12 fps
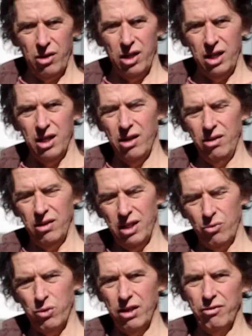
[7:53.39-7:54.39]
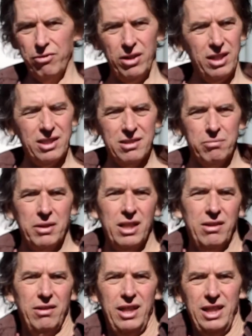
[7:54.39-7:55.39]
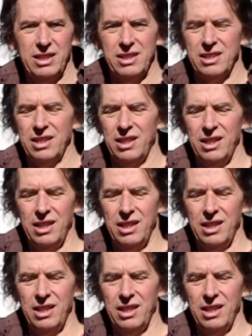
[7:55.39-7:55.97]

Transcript: at 1 foot. It doesn't matter. It's